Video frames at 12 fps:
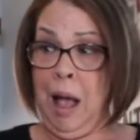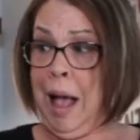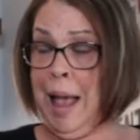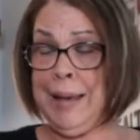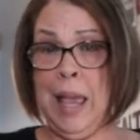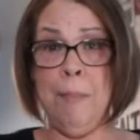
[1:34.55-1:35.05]

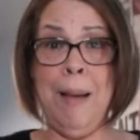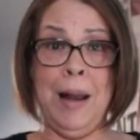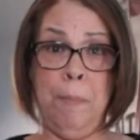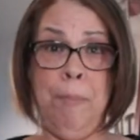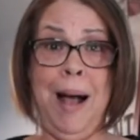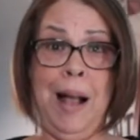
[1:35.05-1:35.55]
I came out
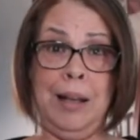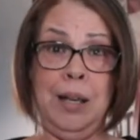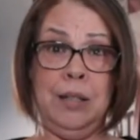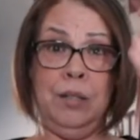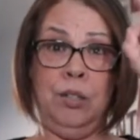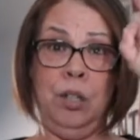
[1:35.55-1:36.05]
of
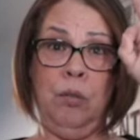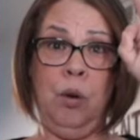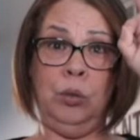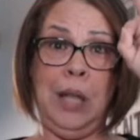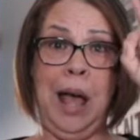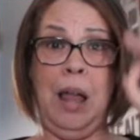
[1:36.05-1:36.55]
pocket
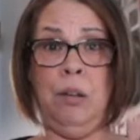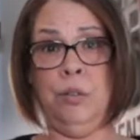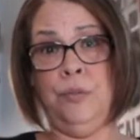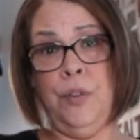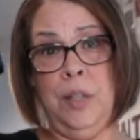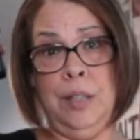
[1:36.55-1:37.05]

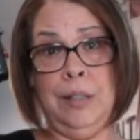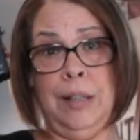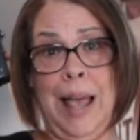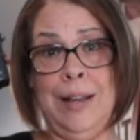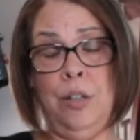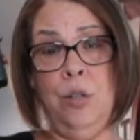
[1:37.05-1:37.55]
$0 for this
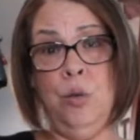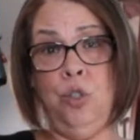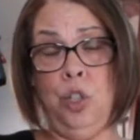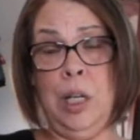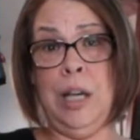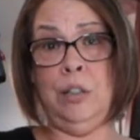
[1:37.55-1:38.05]
like new
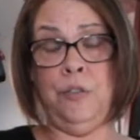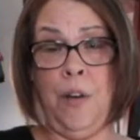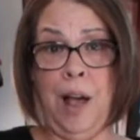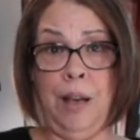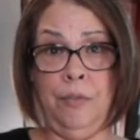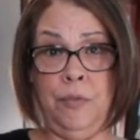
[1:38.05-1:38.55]

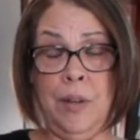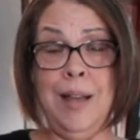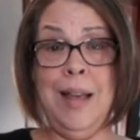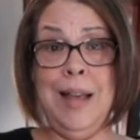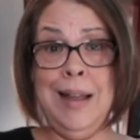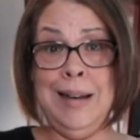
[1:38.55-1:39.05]
GH5.
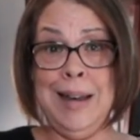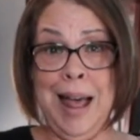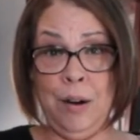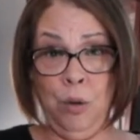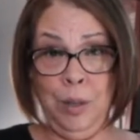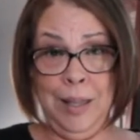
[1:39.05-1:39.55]

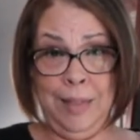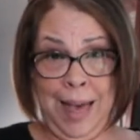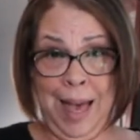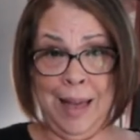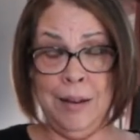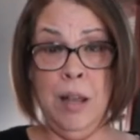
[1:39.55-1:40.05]
Not only
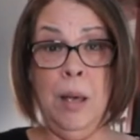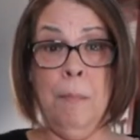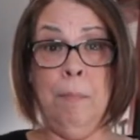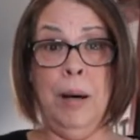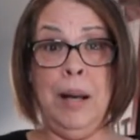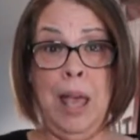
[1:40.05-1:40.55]
that,
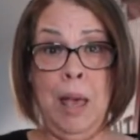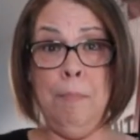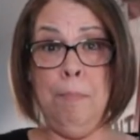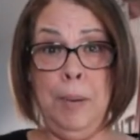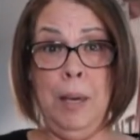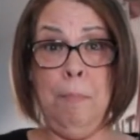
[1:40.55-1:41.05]
but
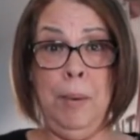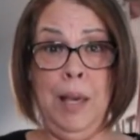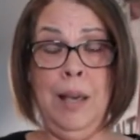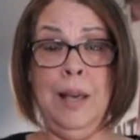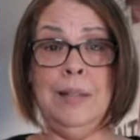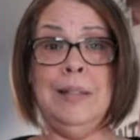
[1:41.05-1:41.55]

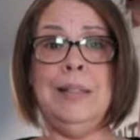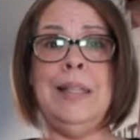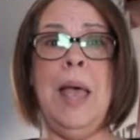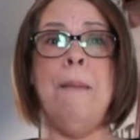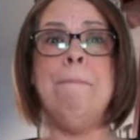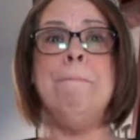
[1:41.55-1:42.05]
MPB
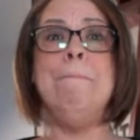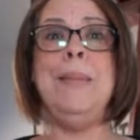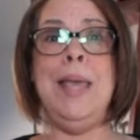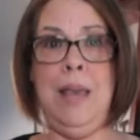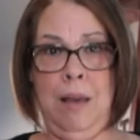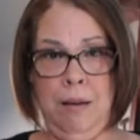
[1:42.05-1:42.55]
sent
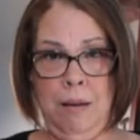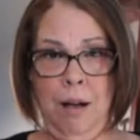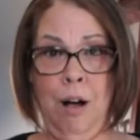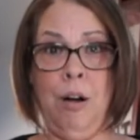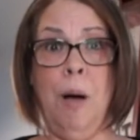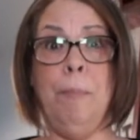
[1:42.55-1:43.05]
me
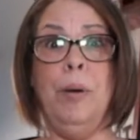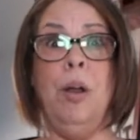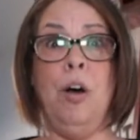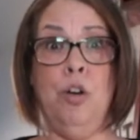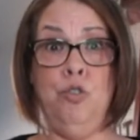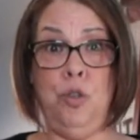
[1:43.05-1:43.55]
a couple
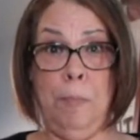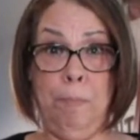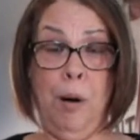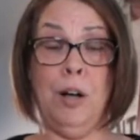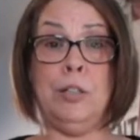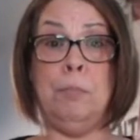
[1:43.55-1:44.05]
of
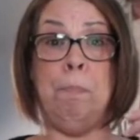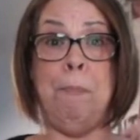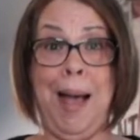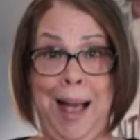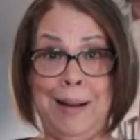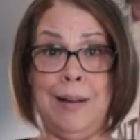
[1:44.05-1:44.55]
$100
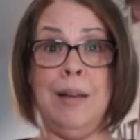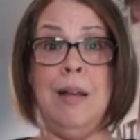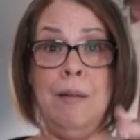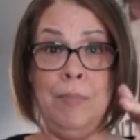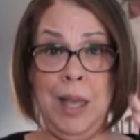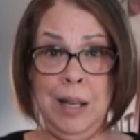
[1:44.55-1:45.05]
back
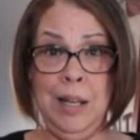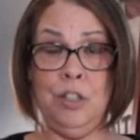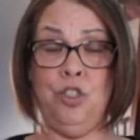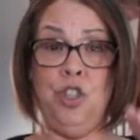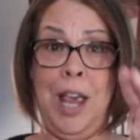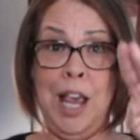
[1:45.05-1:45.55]
in
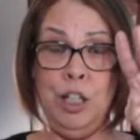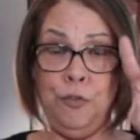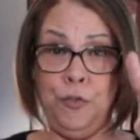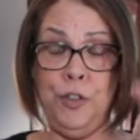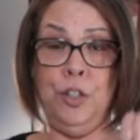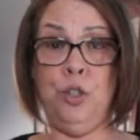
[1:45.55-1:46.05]
exchange
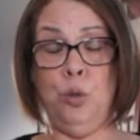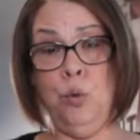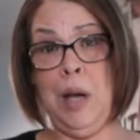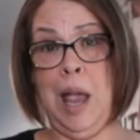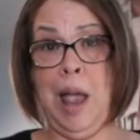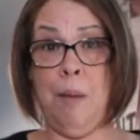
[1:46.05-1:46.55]
for the
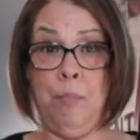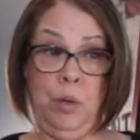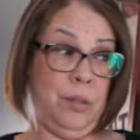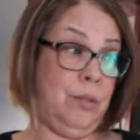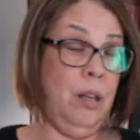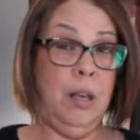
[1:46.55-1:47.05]
two
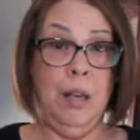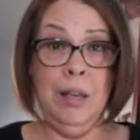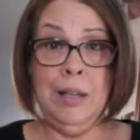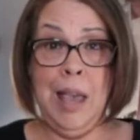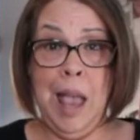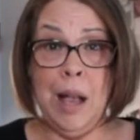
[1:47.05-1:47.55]
cameras.
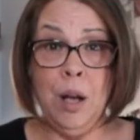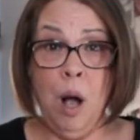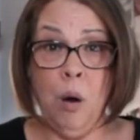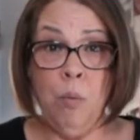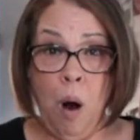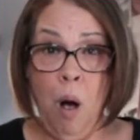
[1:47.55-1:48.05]
Can't
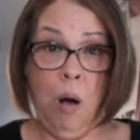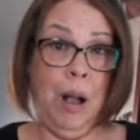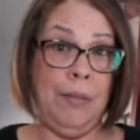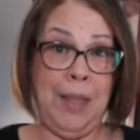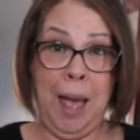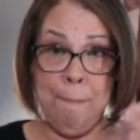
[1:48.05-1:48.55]
go wrong.
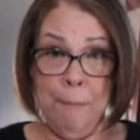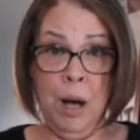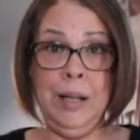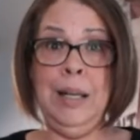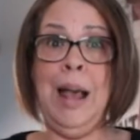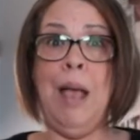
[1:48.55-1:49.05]
That
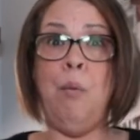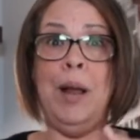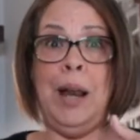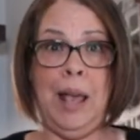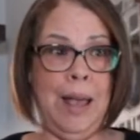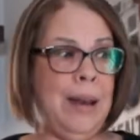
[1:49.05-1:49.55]
money, I
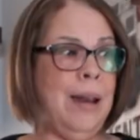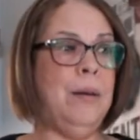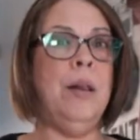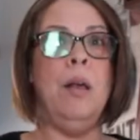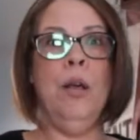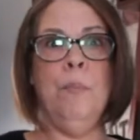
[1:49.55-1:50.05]
went ahead
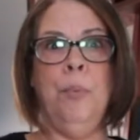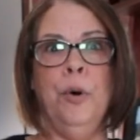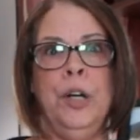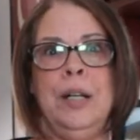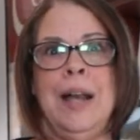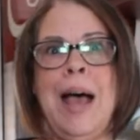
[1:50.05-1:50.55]
and
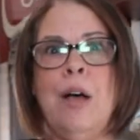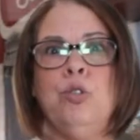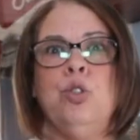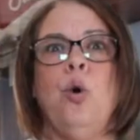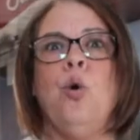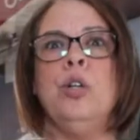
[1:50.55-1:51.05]
put it now
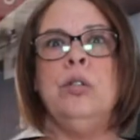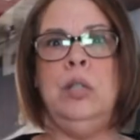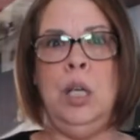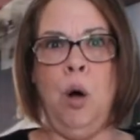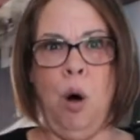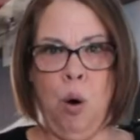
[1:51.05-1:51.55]
towards
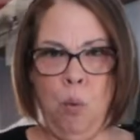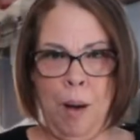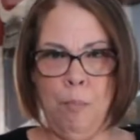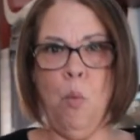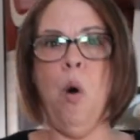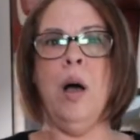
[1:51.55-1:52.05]
the
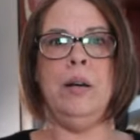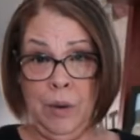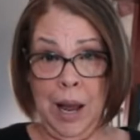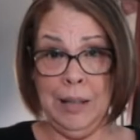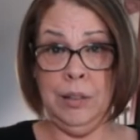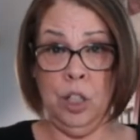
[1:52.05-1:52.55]
OM1,
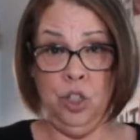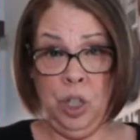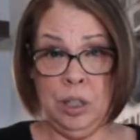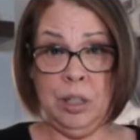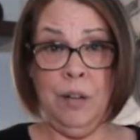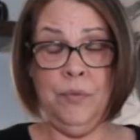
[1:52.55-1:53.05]
right? The
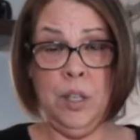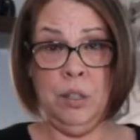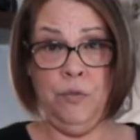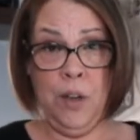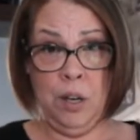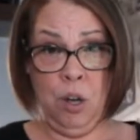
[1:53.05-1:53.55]
gist of this
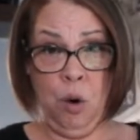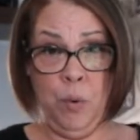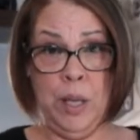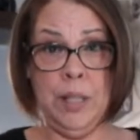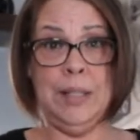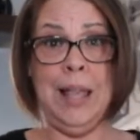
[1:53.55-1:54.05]
video
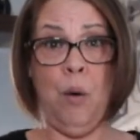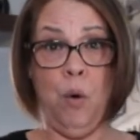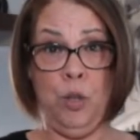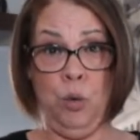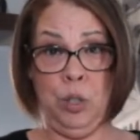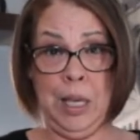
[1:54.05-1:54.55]
is that
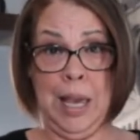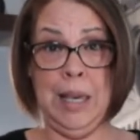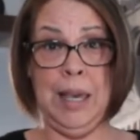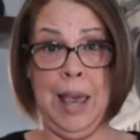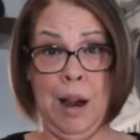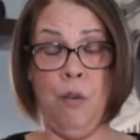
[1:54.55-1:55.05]
when you
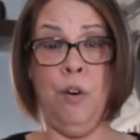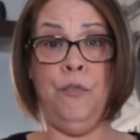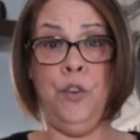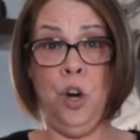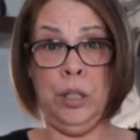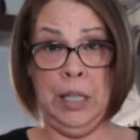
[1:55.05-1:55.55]
take care of
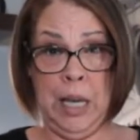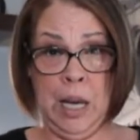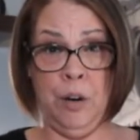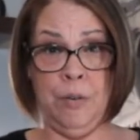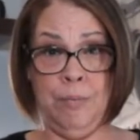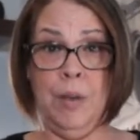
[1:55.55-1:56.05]
your
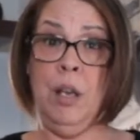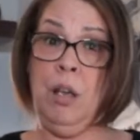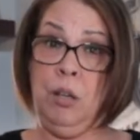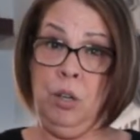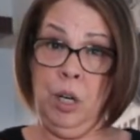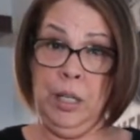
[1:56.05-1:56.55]
gear
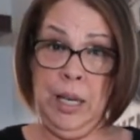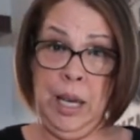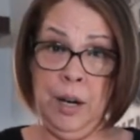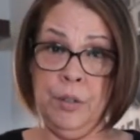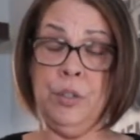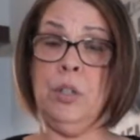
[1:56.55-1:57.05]

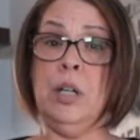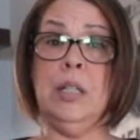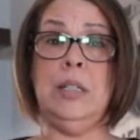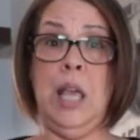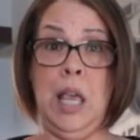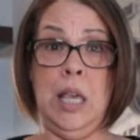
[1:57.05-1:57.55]
is going to
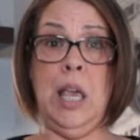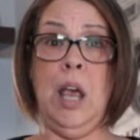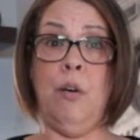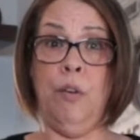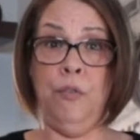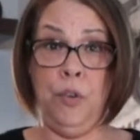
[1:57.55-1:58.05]
take
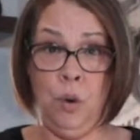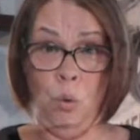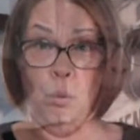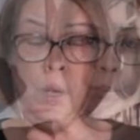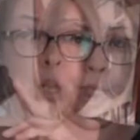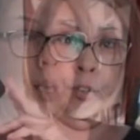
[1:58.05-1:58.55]
care of you.
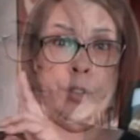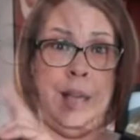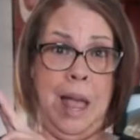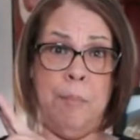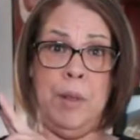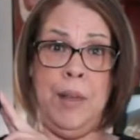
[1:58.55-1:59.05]
The first
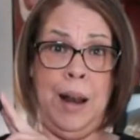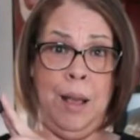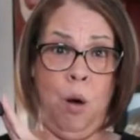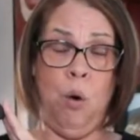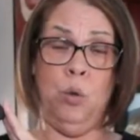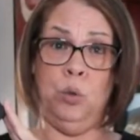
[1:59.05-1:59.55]
camera that I
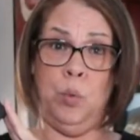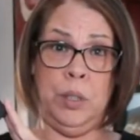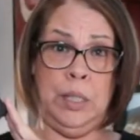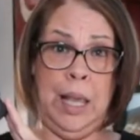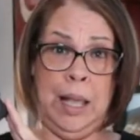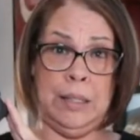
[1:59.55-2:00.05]
owned was
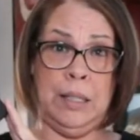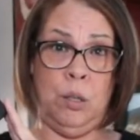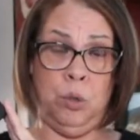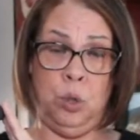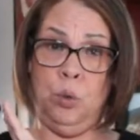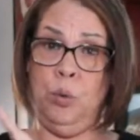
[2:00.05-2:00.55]
the
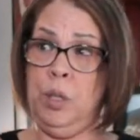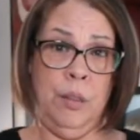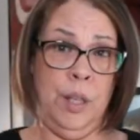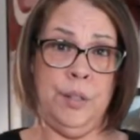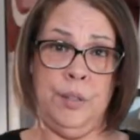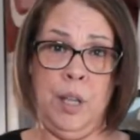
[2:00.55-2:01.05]
SL2.
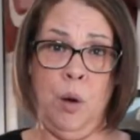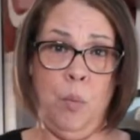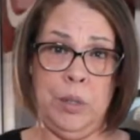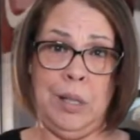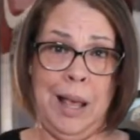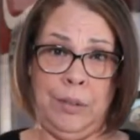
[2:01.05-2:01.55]
This thing
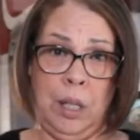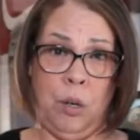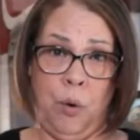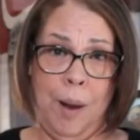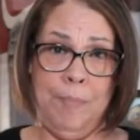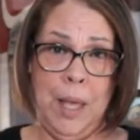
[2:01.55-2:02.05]
was like the
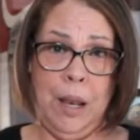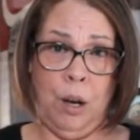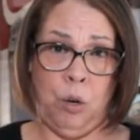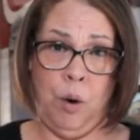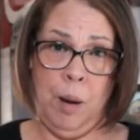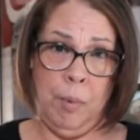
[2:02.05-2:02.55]
creme de la
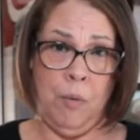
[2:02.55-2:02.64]
creme